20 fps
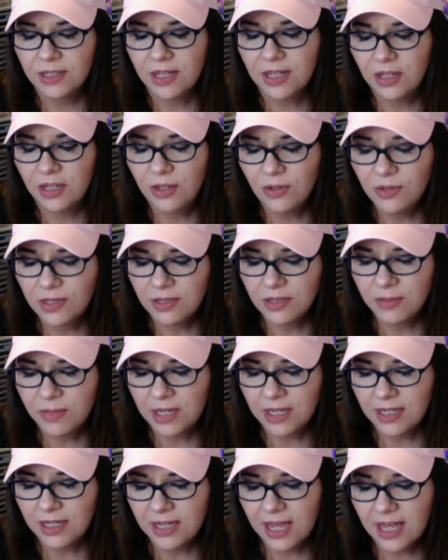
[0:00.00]
that used to
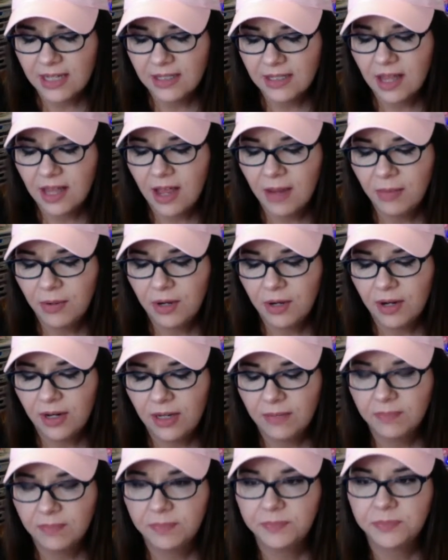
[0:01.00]
be in Dad's
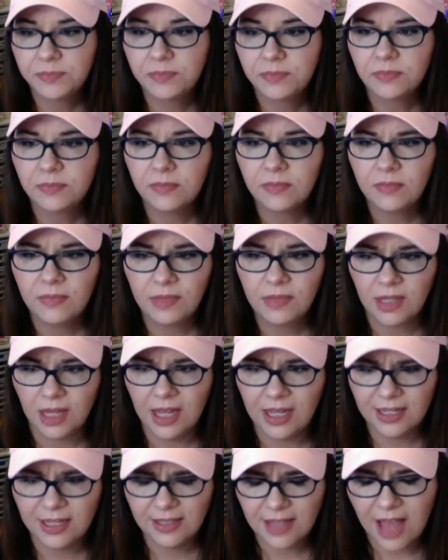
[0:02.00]
library.
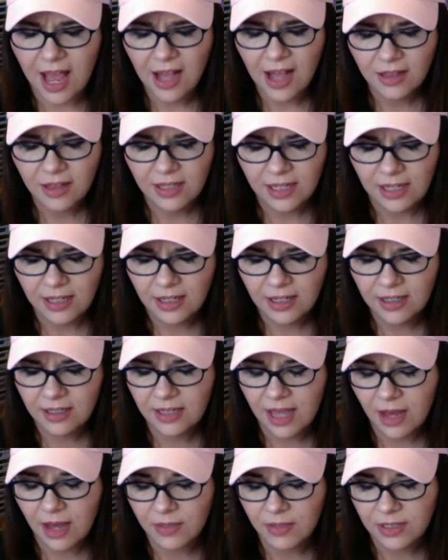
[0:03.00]
Exactly,
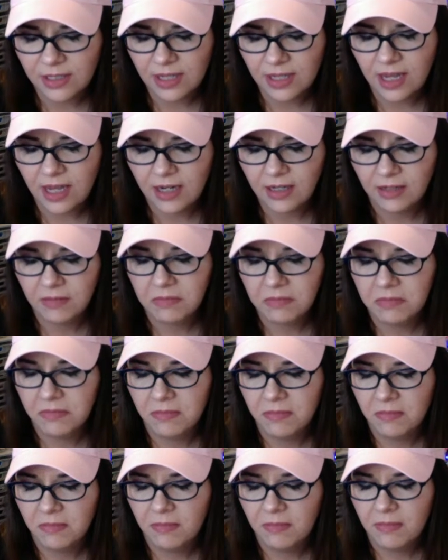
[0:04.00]
Gawain said.
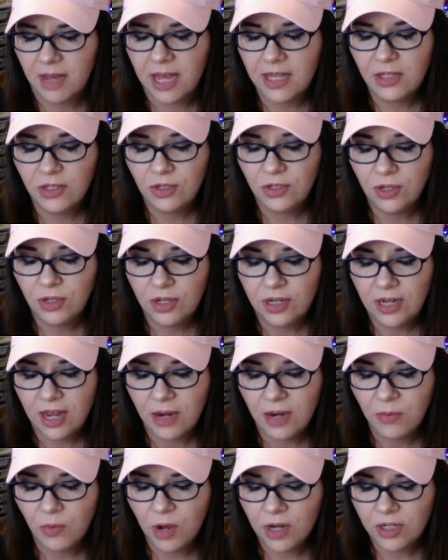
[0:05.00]
I stood
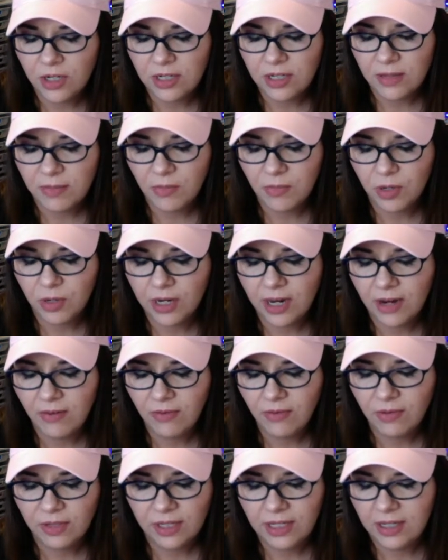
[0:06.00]
and watched him more
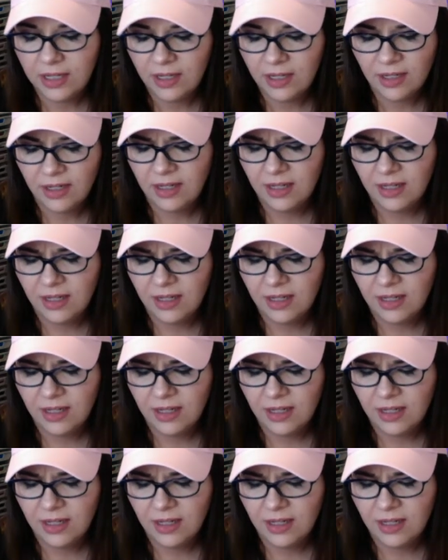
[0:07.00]
carefully.